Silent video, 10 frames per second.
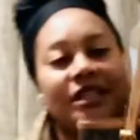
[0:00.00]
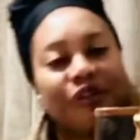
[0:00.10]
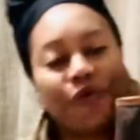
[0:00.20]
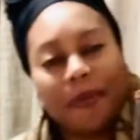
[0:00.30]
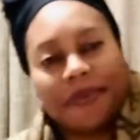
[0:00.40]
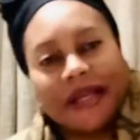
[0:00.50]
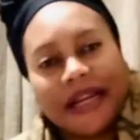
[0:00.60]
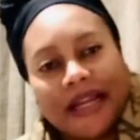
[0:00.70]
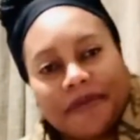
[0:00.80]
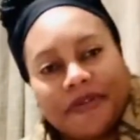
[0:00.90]
the straps that
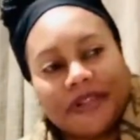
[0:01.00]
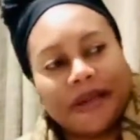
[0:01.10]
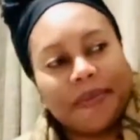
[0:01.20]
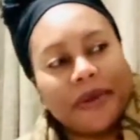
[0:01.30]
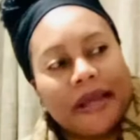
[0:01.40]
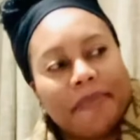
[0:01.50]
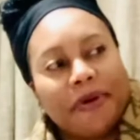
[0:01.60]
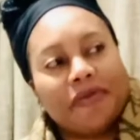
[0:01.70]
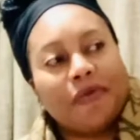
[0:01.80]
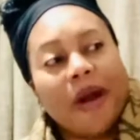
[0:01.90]
I got some a bit
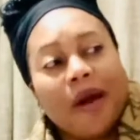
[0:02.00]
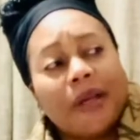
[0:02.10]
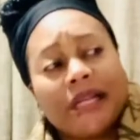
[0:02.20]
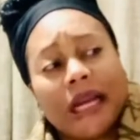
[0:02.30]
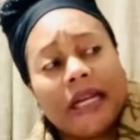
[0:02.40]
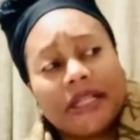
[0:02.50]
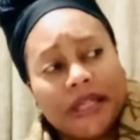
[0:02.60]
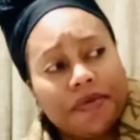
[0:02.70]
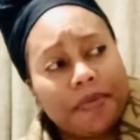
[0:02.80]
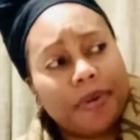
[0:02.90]
of wear, which I can
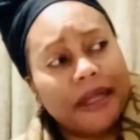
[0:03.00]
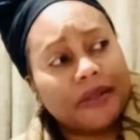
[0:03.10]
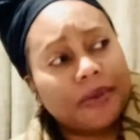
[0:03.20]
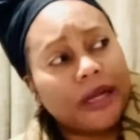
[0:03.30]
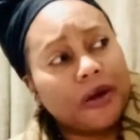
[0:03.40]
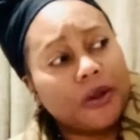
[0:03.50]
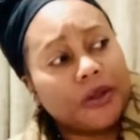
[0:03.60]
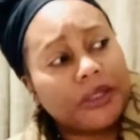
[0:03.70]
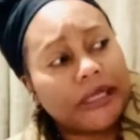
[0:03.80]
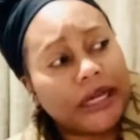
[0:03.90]
easily replace when I go
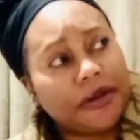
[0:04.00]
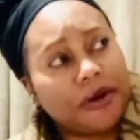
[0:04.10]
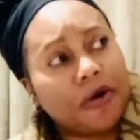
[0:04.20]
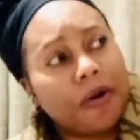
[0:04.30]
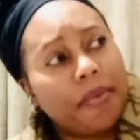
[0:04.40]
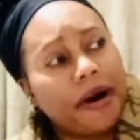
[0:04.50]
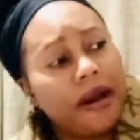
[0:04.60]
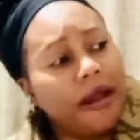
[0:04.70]
take it to the cobbler.